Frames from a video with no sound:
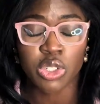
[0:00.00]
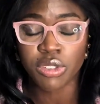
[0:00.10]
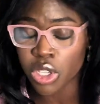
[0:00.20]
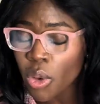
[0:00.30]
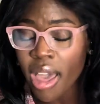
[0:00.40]
If
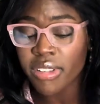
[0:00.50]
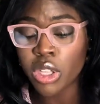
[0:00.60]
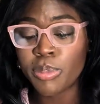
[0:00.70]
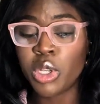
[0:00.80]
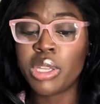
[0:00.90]
you don't have a
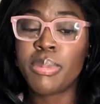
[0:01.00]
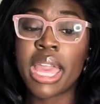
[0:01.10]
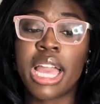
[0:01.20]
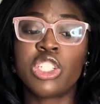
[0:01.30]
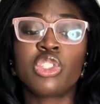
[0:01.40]
community
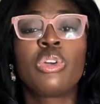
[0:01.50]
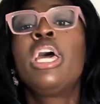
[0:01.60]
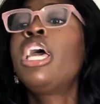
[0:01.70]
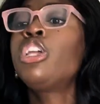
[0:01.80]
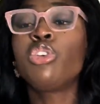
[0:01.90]
behind you,
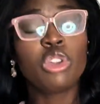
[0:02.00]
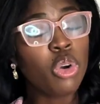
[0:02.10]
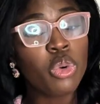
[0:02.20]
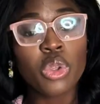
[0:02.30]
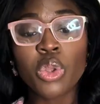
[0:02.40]
you know
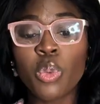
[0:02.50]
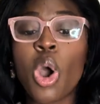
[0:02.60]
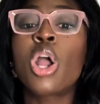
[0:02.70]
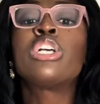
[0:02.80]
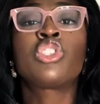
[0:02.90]
who you
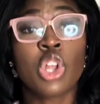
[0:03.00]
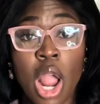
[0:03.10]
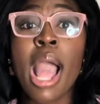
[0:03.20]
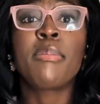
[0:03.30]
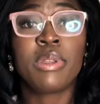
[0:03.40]
are. Start
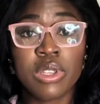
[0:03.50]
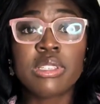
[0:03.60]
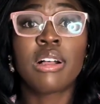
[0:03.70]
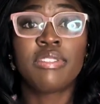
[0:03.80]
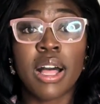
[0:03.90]
hyping
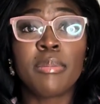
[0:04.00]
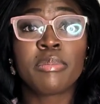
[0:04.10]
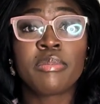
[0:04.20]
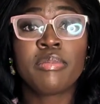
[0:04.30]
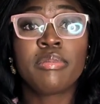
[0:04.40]
yourself up.
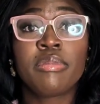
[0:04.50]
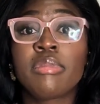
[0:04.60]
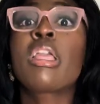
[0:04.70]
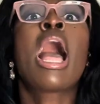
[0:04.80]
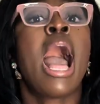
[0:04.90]

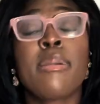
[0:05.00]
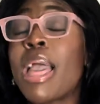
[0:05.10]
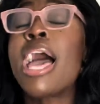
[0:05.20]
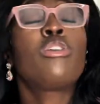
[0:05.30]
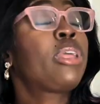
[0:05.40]
Hype,
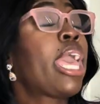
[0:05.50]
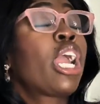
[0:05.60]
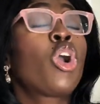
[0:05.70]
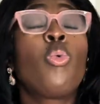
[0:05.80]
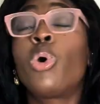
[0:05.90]
I don't
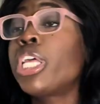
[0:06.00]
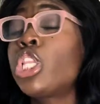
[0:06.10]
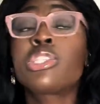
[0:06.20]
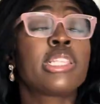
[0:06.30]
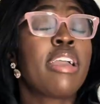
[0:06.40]
care what it
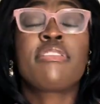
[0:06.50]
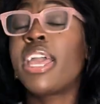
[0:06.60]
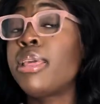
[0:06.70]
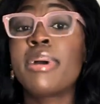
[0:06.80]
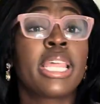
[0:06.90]
looks like for
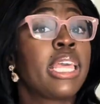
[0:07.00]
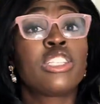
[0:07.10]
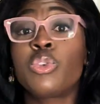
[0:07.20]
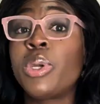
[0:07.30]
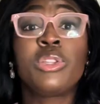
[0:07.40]
anybody
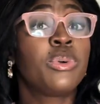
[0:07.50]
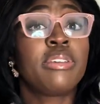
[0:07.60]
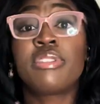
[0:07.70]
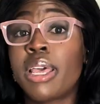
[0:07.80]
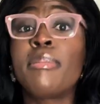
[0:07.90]
else. You ain't doing
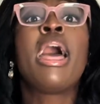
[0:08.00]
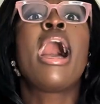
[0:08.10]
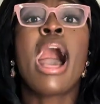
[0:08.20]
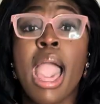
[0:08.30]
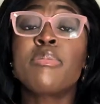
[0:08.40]
it for them.
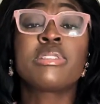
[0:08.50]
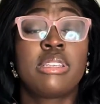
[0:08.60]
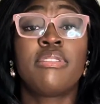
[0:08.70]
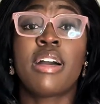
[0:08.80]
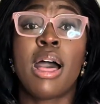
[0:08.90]
Hype
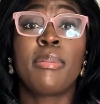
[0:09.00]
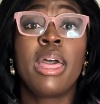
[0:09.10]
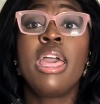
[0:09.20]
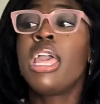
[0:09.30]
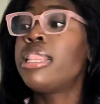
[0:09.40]
yourself up.
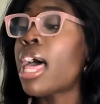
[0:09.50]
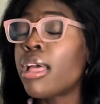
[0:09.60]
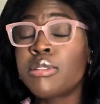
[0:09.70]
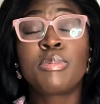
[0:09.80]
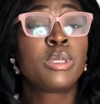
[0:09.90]

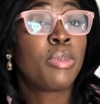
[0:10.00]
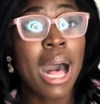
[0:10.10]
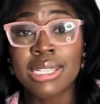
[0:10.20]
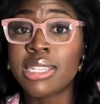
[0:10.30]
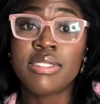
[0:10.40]
That
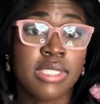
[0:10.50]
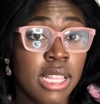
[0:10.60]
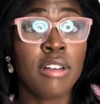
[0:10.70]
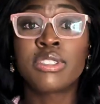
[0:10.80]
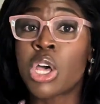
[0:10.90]
positive
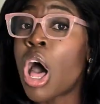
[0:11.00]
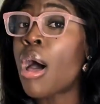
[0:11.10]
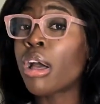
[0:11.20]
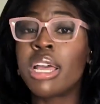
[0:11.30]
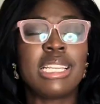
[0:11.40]

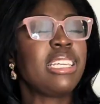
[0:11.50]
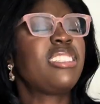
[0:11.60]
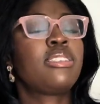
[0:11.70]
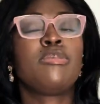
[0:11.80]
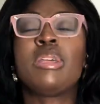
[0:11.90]
self-talk
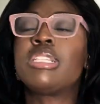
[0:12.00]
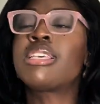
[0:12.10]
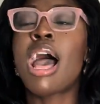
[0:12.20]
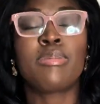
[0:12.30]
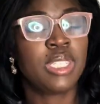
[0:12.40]
needs to be
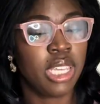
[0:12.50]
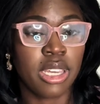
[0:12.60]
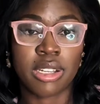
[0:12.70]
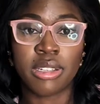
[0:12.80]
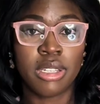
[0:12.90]
top
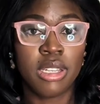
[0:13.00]
tier.